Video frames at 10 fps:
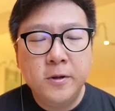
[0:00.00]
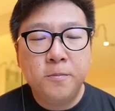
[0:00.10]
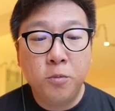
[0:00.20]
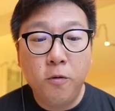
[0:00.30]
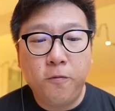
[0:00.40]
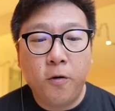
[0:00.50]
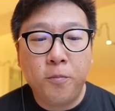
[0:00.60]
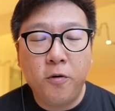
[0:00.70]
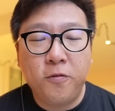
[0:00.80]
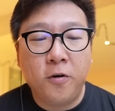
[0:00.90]
move for
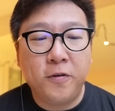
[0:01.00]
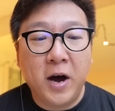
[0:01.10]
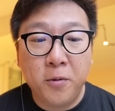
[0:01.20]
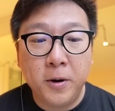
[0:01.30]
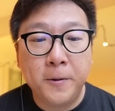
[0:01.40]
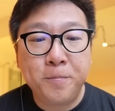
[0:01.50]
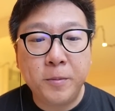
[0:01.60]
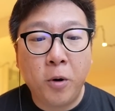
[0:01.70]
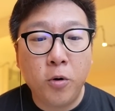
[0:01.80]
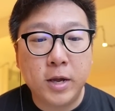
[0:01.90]
both of our
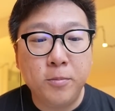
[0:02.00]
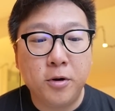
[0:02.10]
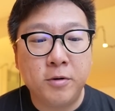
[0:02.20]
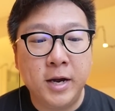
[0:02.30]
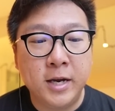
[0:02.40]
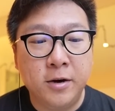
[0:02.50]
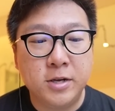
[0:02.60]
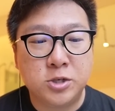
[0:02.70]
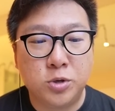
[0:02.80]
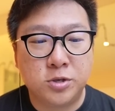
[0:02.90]
Pokemon right now,
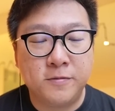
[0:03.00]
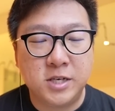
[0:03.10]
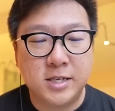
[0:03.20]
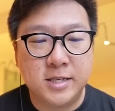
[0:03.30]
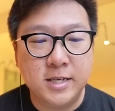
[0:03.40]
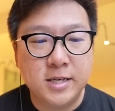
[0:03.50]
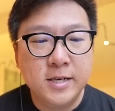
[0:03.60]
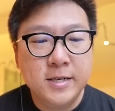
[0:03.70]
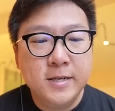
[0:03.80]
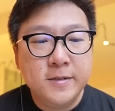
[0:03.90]
the Swords of Justice,
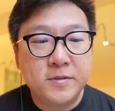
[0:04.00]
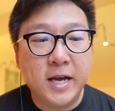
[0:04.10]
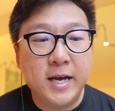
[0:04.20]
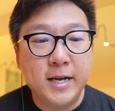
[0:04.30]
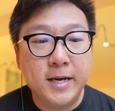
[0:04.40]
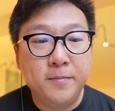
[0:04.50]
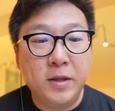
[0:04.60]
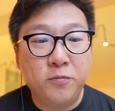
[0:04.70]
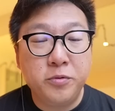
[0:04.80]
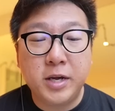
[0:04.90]
that
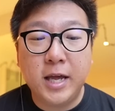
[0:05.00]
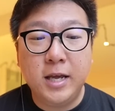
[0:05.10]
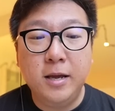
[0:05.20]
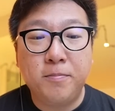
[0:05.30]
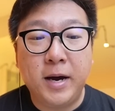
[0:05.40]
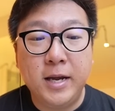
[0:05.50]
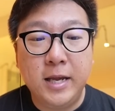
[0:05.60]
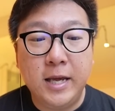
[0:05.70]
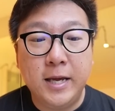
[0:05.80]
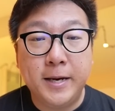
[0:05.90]
if we were to get hit by
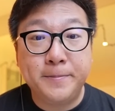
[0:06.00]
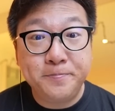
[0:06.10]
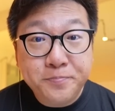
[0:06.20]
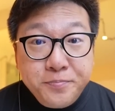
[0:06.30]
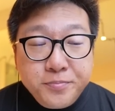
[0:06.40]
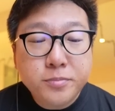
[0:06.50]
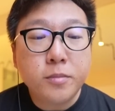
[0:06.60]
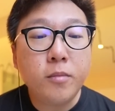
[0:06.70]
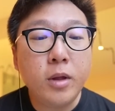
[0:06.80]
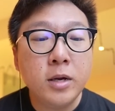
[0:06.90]
the
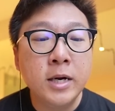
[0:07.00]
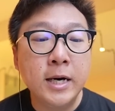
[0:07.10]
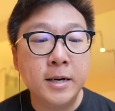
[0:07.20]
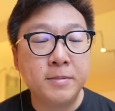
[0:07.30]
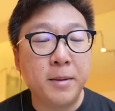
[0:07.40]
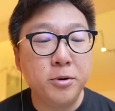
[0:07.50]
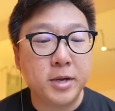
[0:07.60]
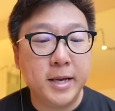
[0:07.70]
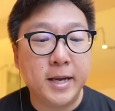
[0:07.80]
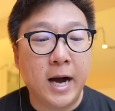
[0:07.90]
Double
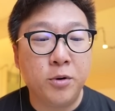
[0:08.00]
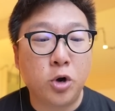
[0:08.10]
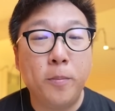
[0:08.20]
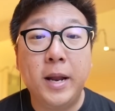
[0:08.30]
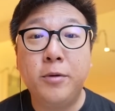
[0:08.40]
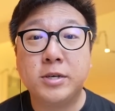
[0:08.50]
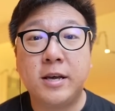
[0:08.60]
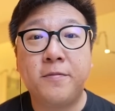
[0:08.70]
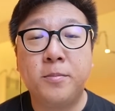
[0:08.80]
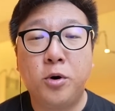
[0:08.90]
Kick, our Cobalion will
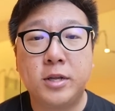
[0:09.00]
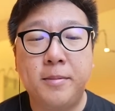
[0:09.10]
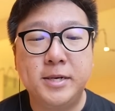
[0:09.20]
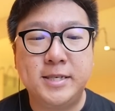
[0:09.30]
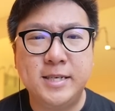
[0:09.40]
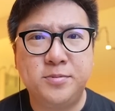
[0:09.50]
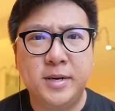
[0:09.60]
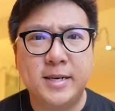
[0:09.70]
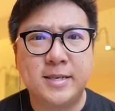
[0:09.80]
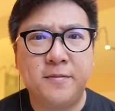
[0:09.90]
suffer more damage, since we
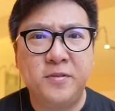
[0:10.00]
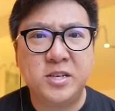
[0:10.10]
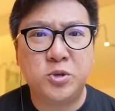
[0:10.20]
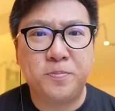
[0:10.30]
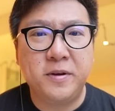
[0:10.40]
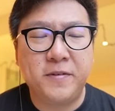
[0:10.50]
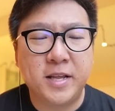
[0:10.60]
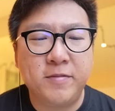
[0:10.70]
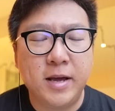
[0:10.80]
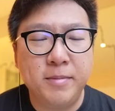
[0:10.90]
are suffering super
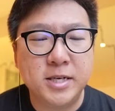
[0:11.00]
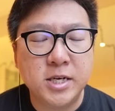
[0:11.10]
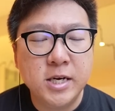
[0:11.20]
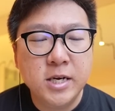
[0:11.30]
effective damage.